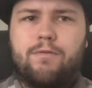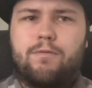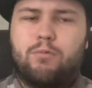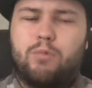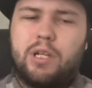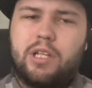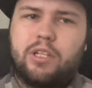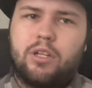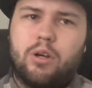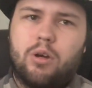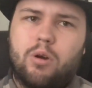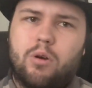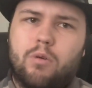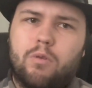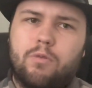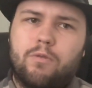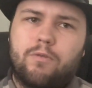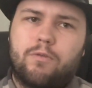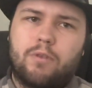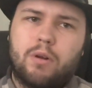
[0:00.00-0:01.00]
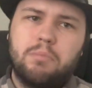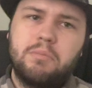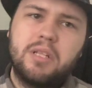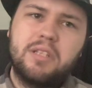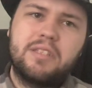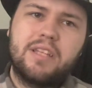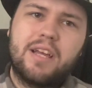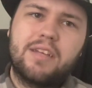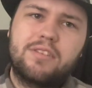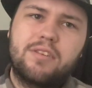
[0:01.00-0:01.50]
we go from the
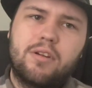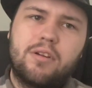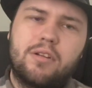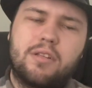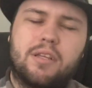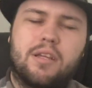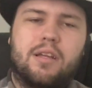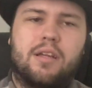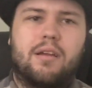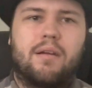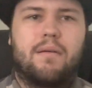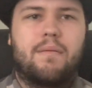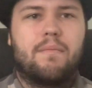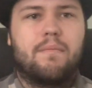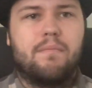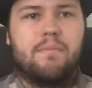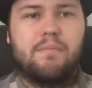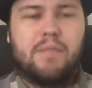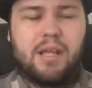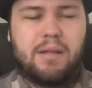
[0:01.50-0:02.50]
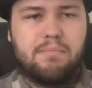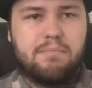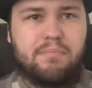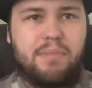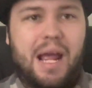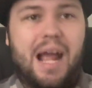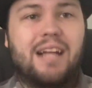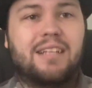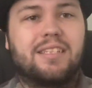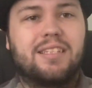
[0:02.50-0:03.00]
desert and
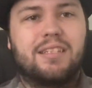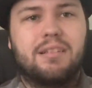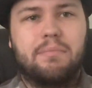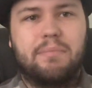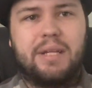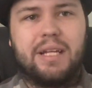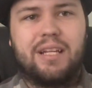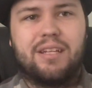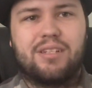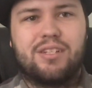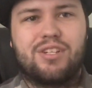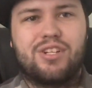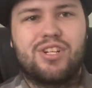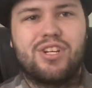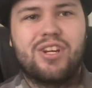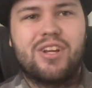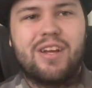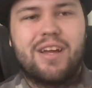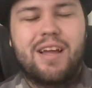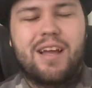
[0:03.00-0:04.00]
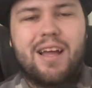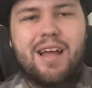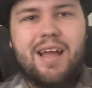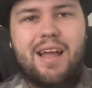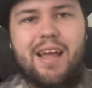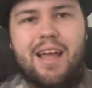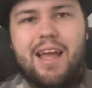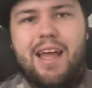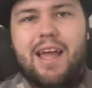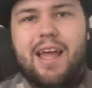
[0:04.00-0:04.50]
back to the beach,
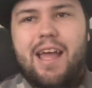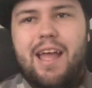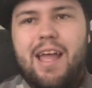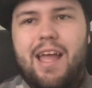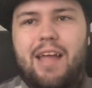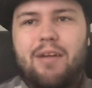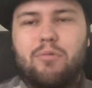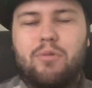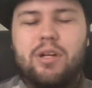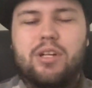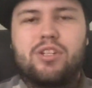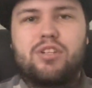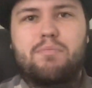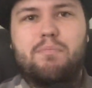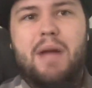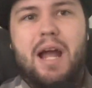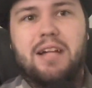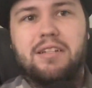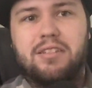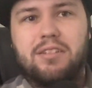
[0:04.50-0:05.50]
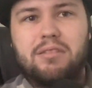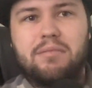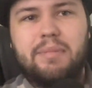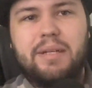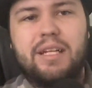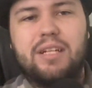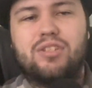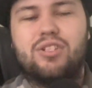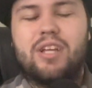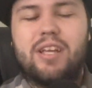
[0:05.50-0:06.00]
which Back to the
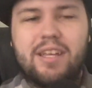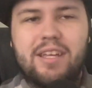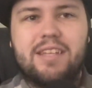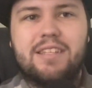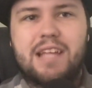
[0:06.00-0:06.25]
Beach is